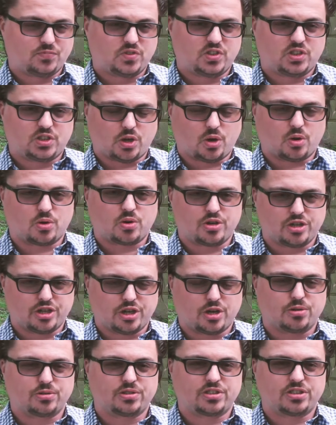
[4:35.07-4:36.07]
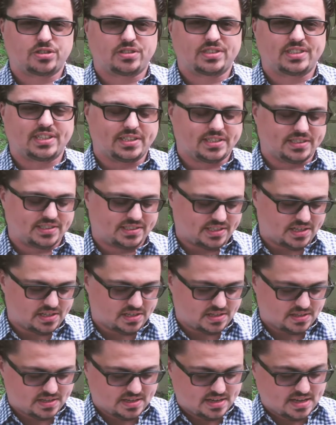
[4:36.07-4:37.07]
So kudos to
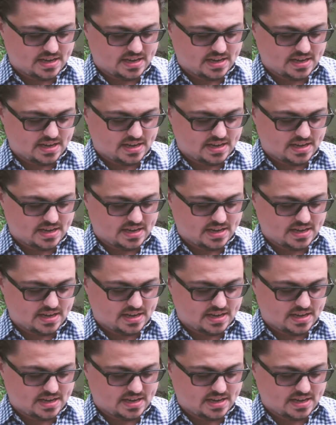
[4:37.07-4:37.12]
CineStill.